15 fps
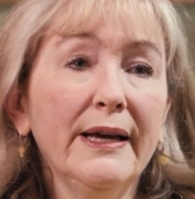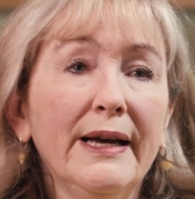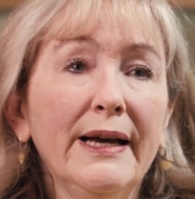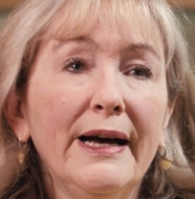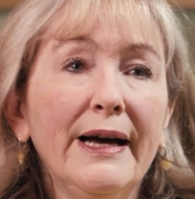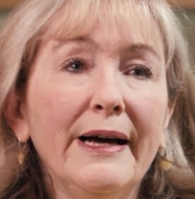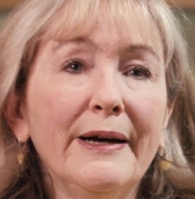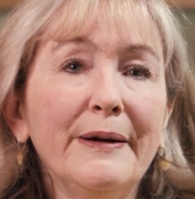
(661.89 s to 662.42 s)

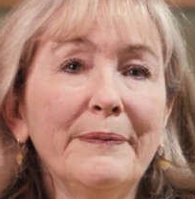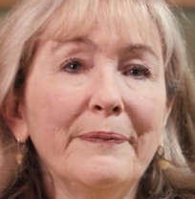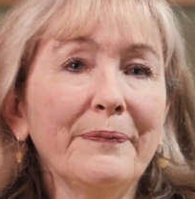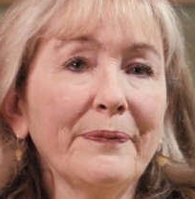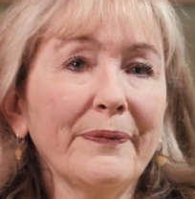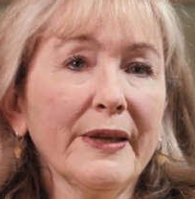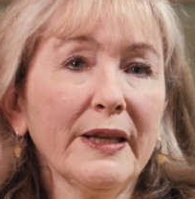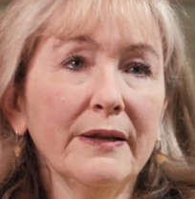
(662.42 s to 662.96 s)

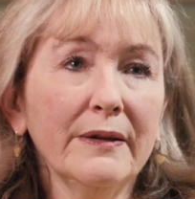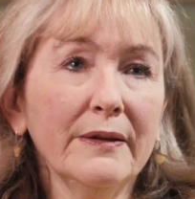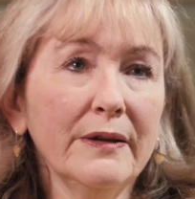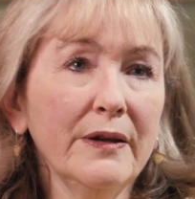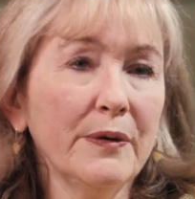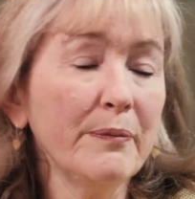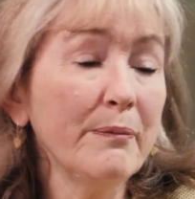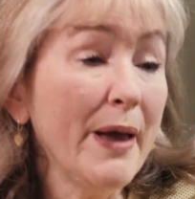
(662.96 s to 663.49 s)

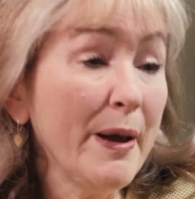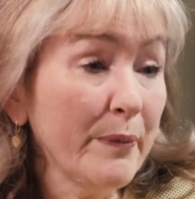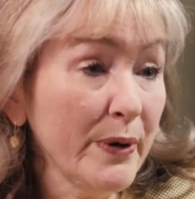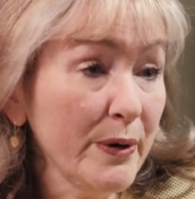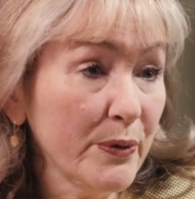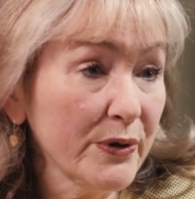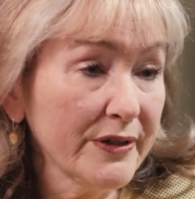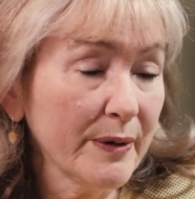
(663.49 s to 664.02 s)
Memory, we're
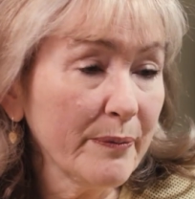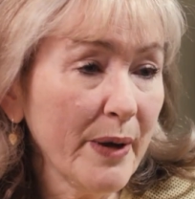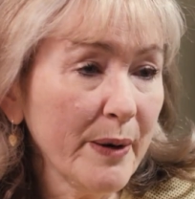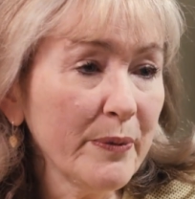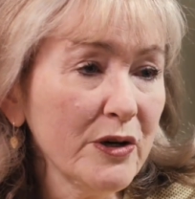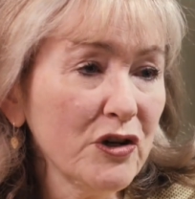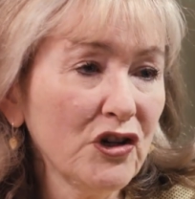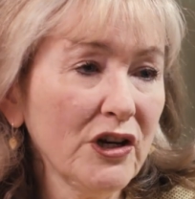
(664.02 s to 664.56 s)
seeing memory
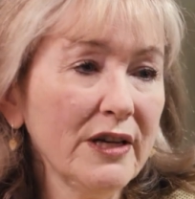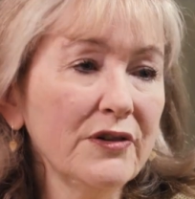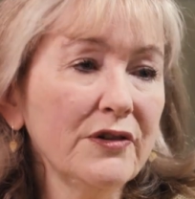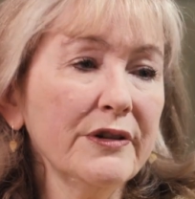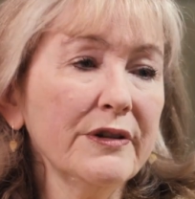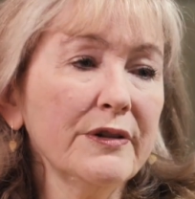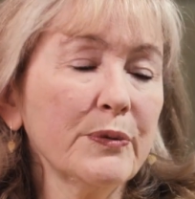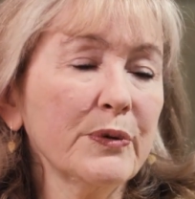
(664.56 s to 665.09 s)

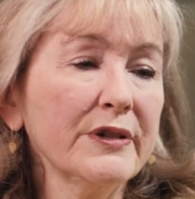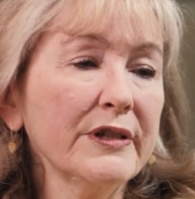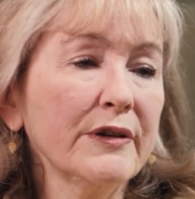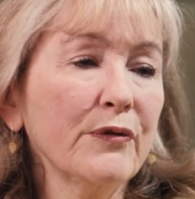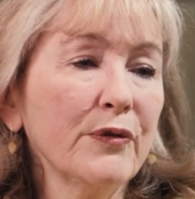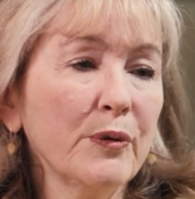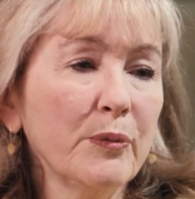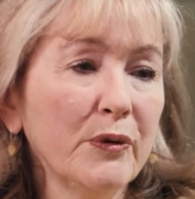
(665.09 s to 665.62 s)
changes, we're seeing
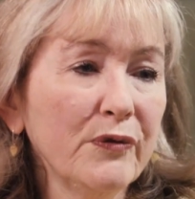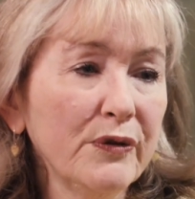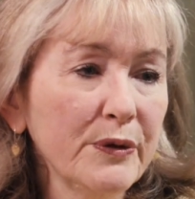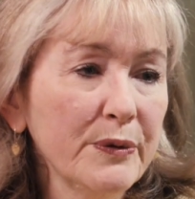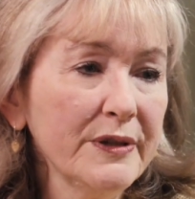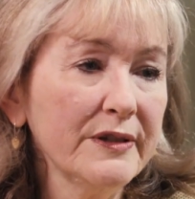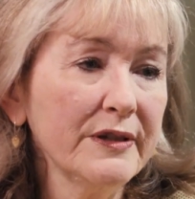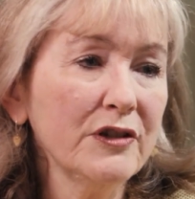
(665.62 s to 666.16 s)
verbal
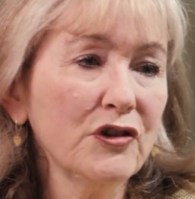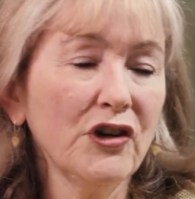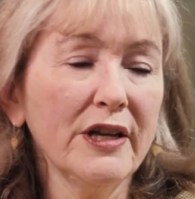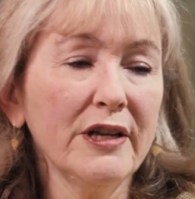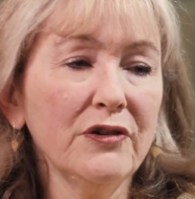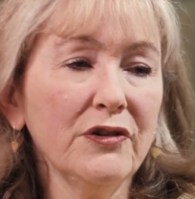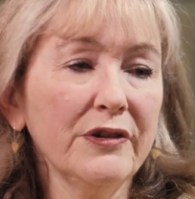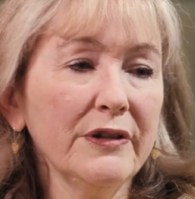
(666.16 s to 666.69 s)
fluency
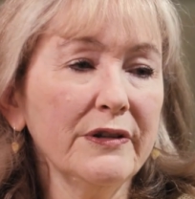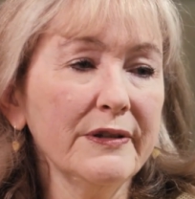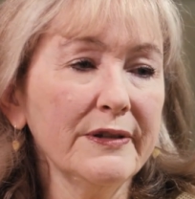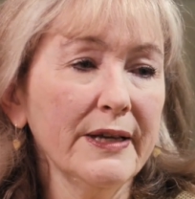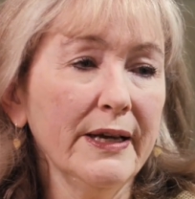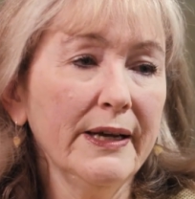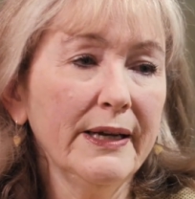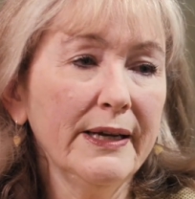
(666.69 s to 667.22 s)
changes,
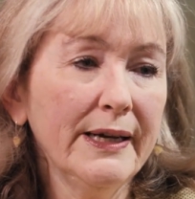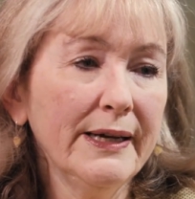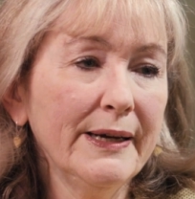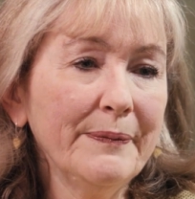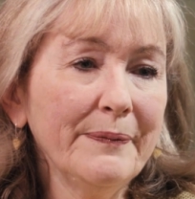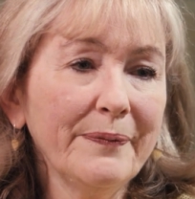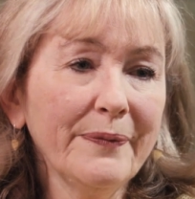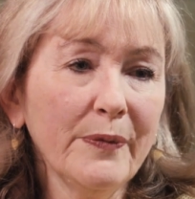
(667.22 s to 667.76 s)

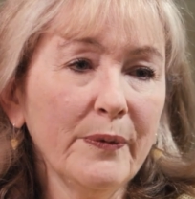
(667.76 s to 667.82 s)
but